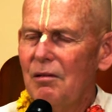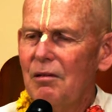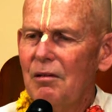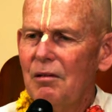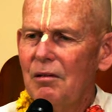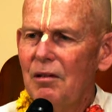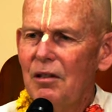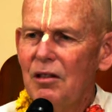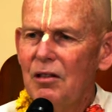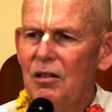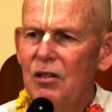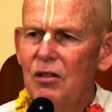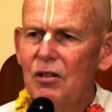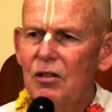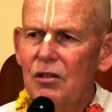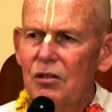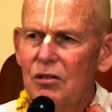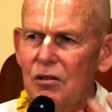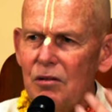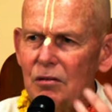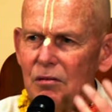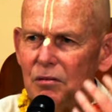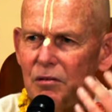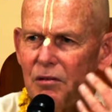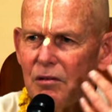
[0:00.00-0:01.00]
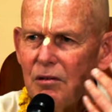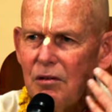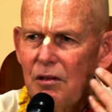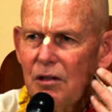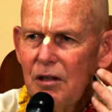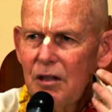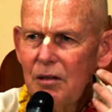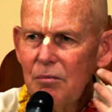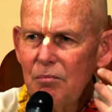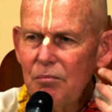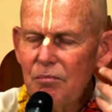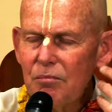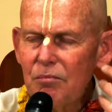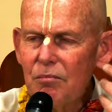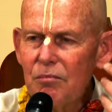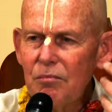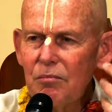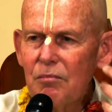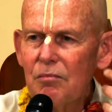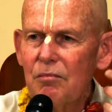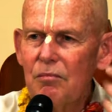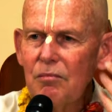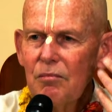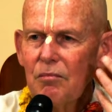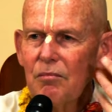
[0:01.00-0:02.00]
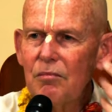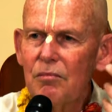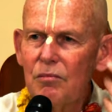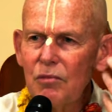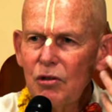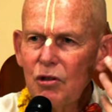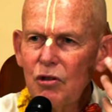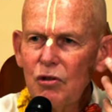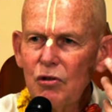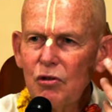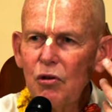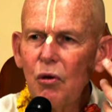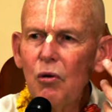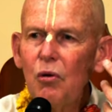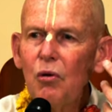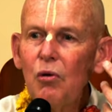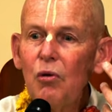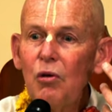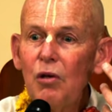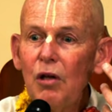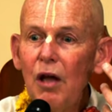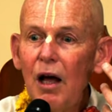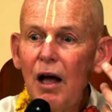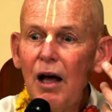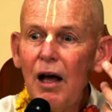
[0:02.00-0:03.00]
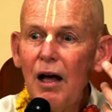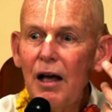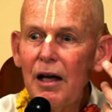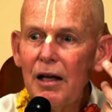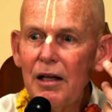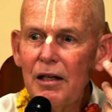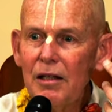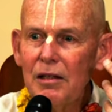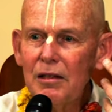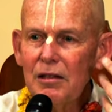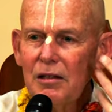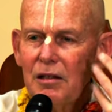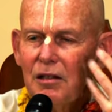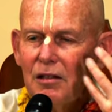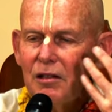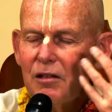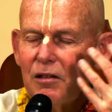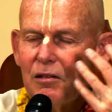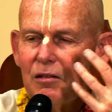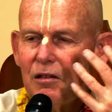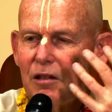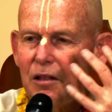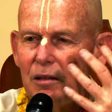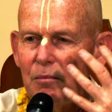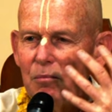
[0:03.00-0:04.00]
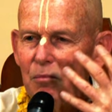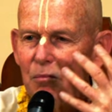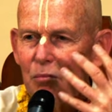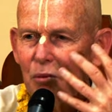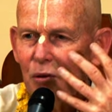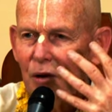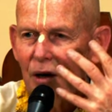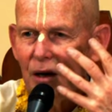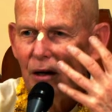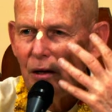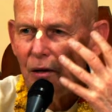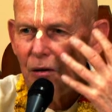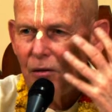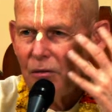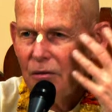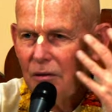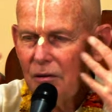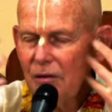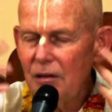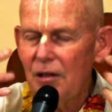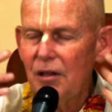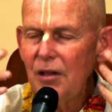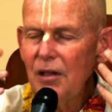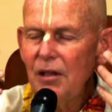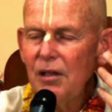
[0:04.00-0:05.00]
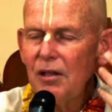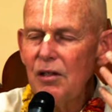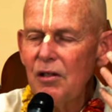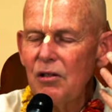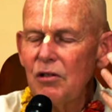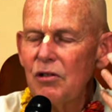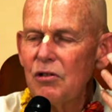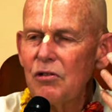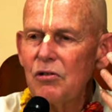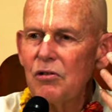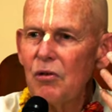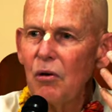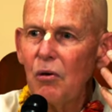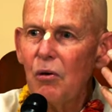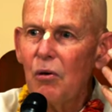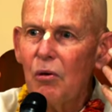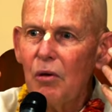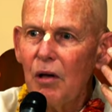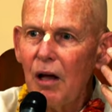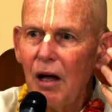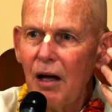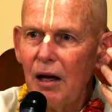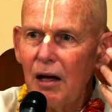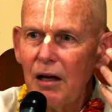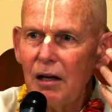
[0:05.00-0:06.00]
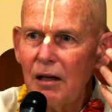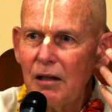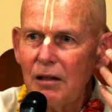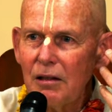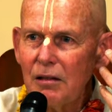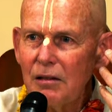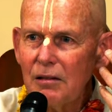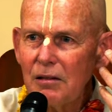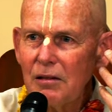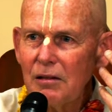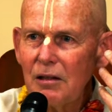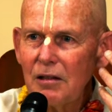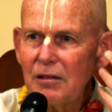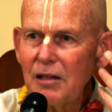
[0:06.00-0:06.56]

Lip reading: These deep soul eyes, these deep brown soul eyes.